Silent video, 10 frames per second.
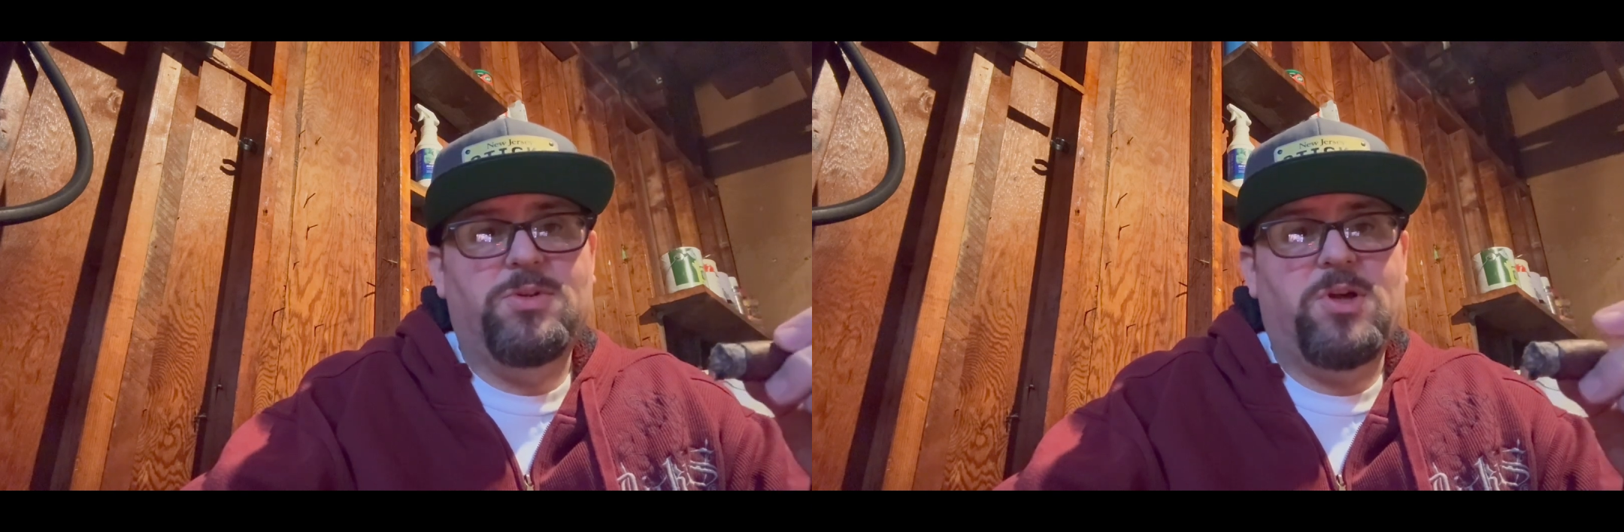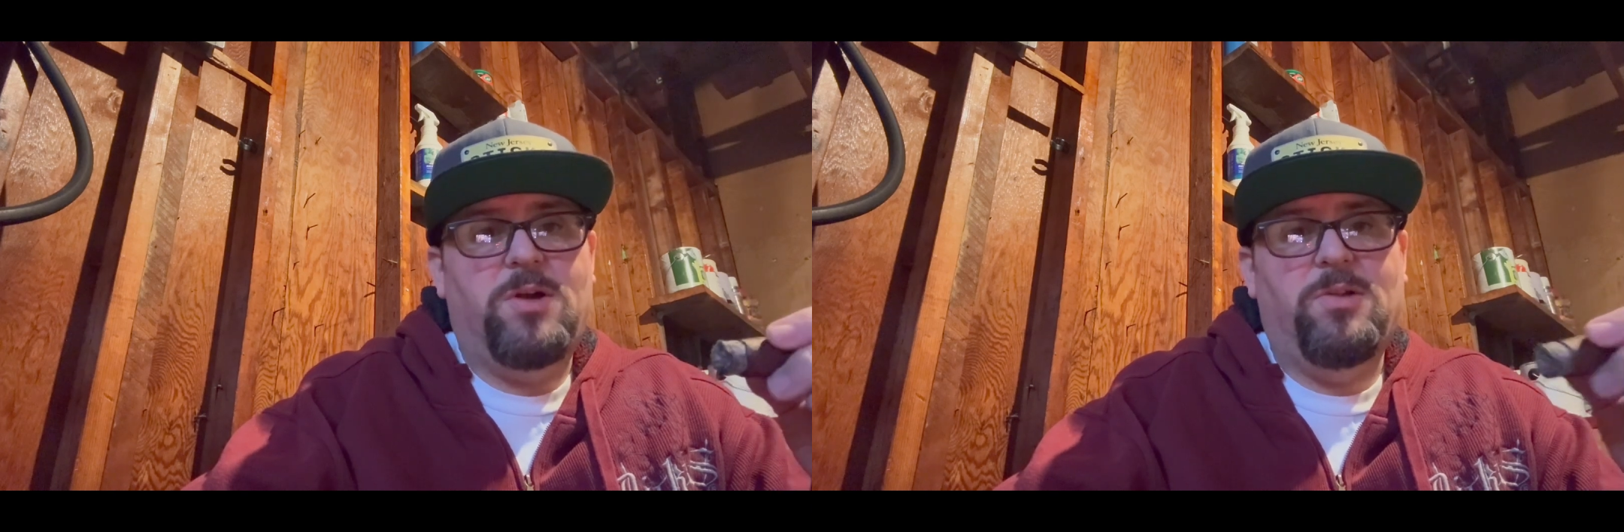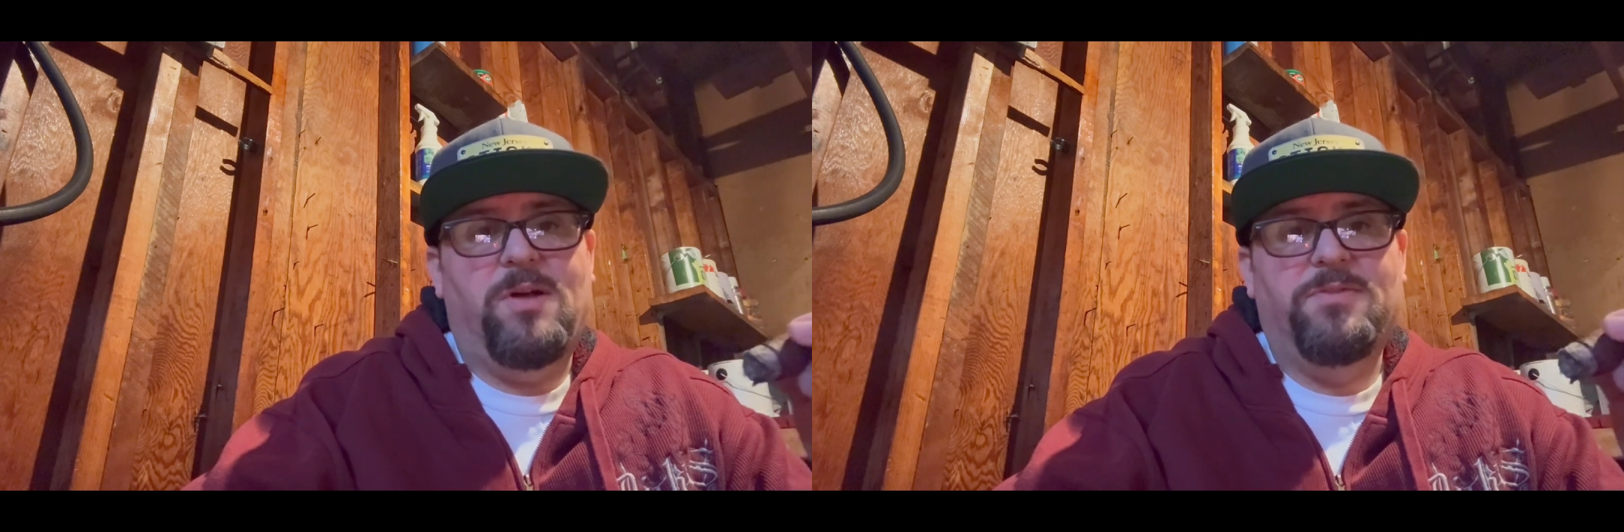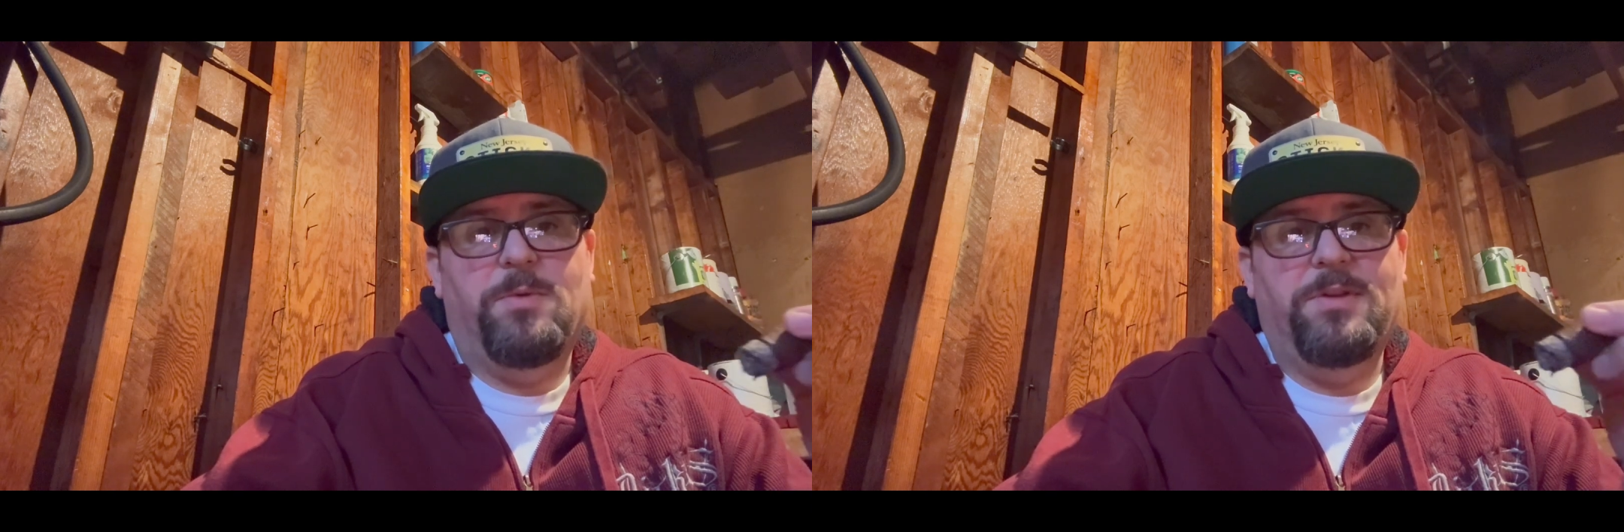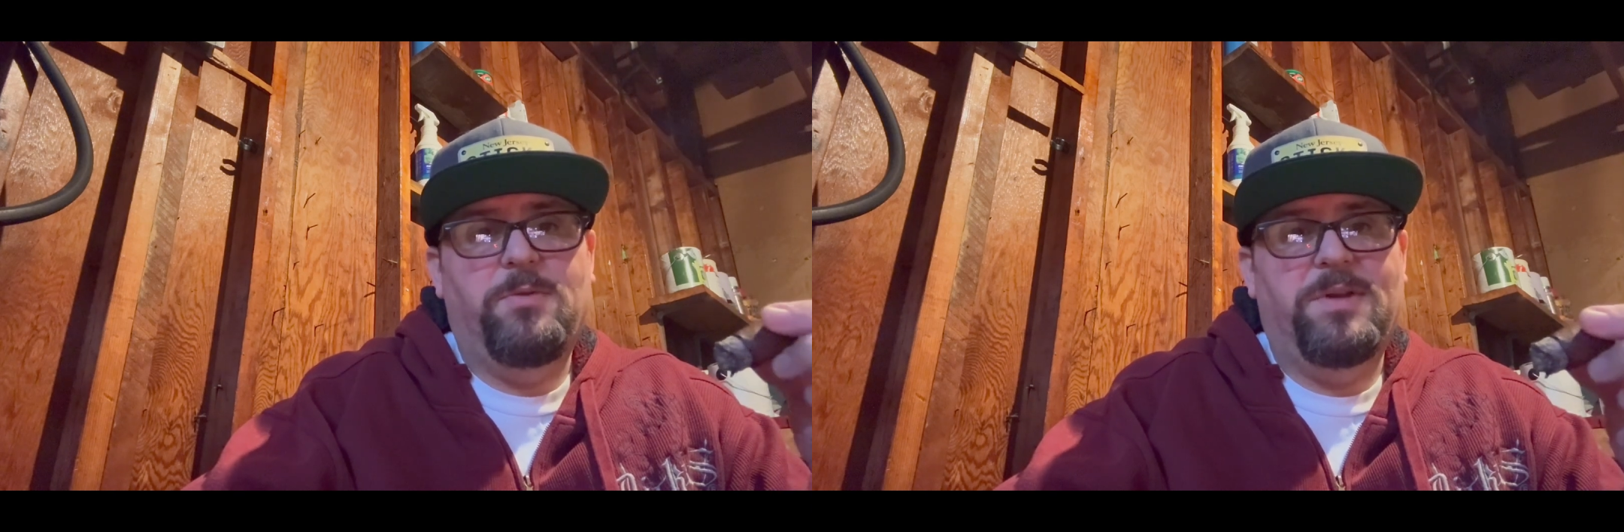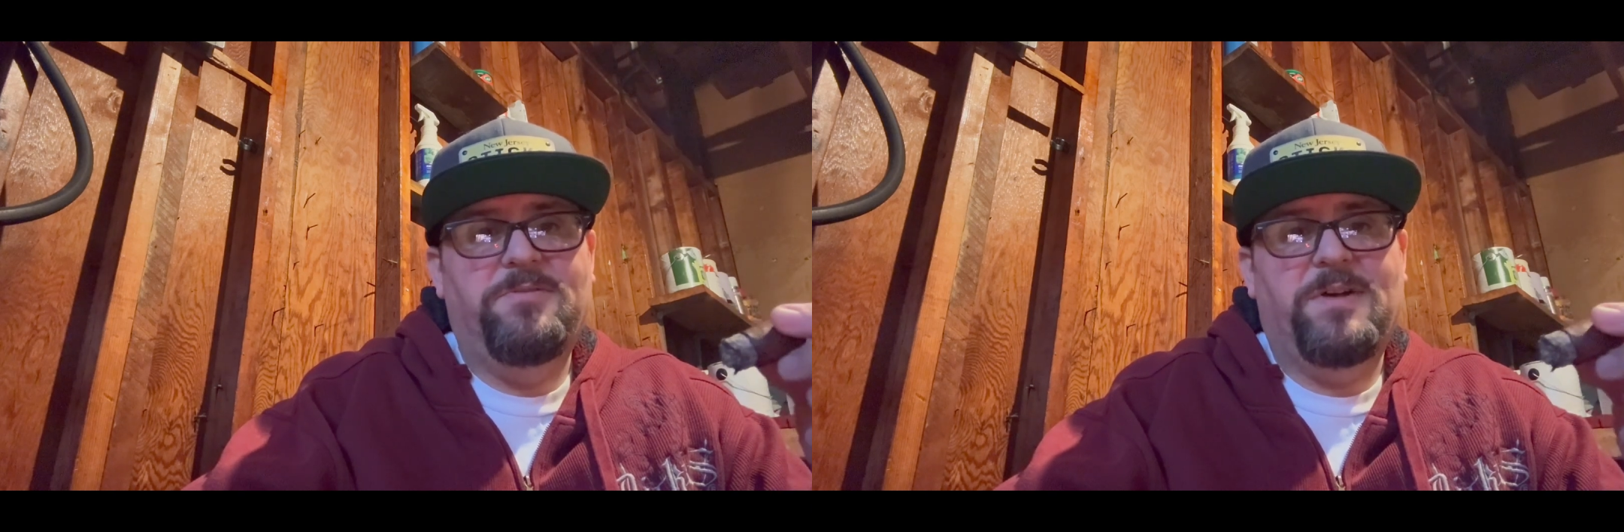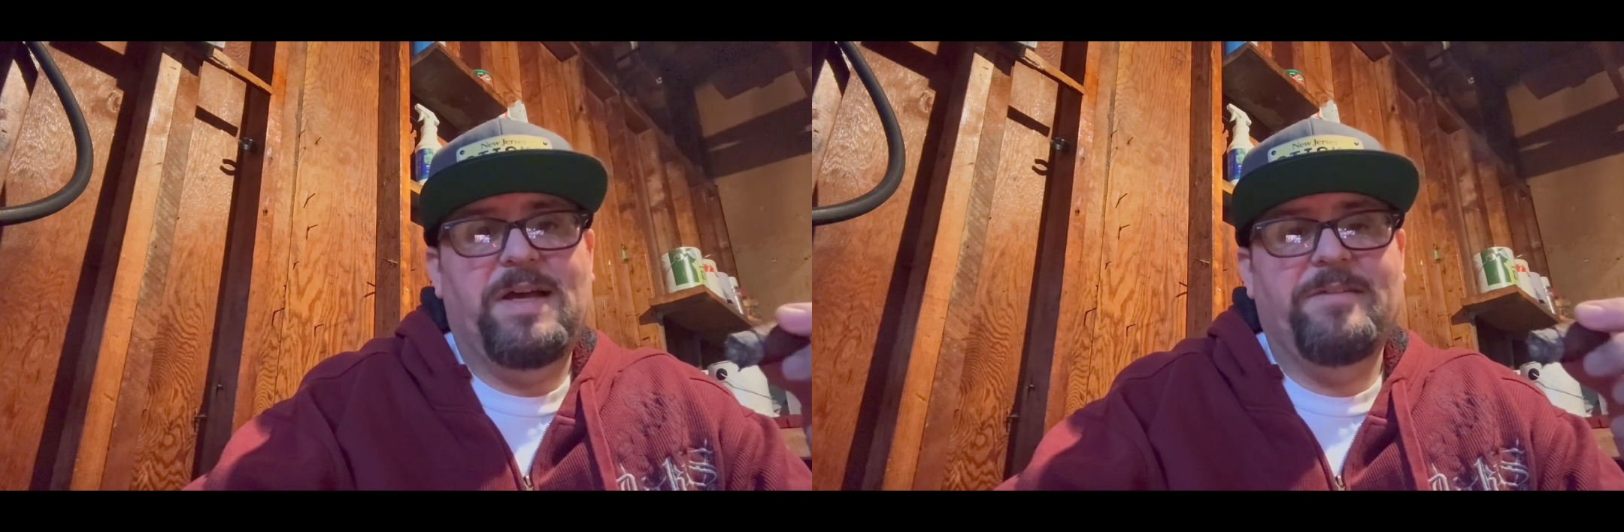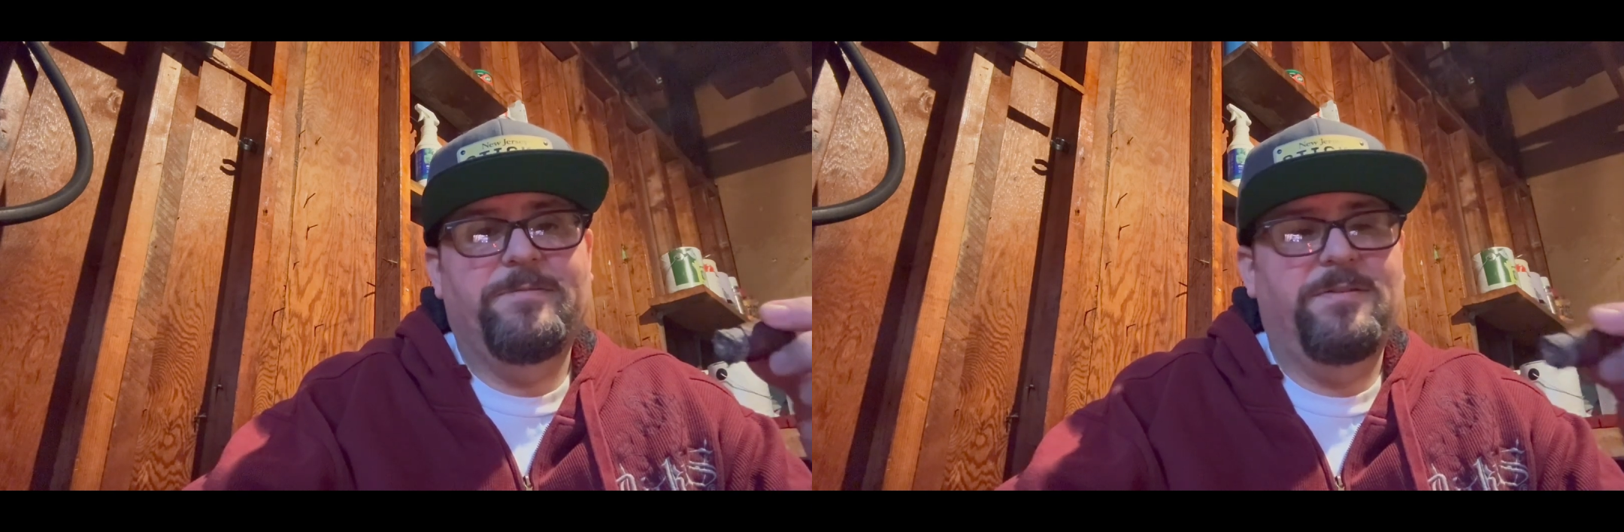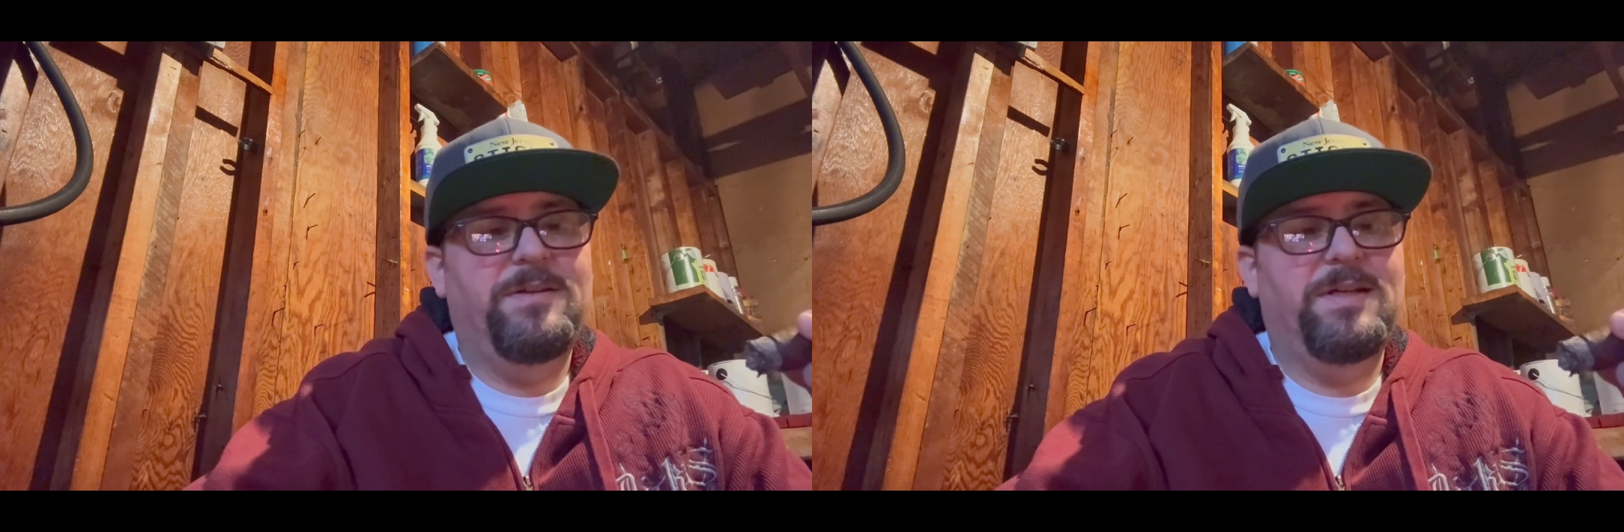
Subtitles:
Karloff 2025.